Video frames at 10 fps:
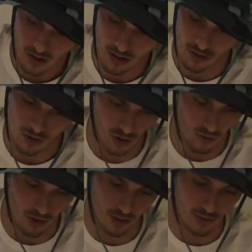The salt
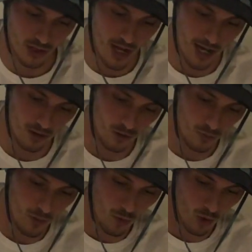water, I'm just going to add a little
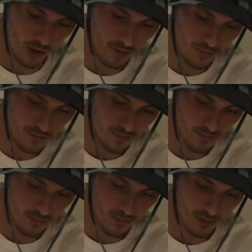bit more,
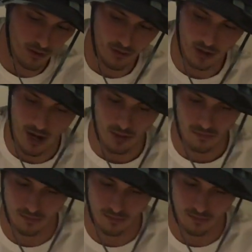even it out.